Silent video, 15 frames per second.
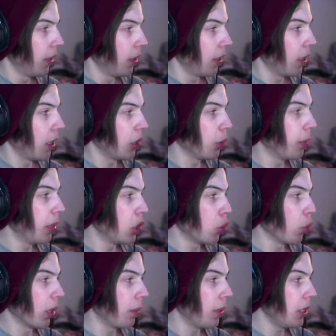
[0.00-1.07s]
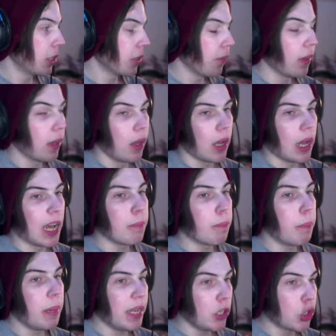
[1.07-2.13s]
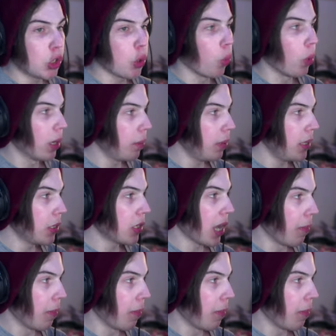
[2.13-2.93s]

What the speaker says: You binged One Piece? I binged One Piece up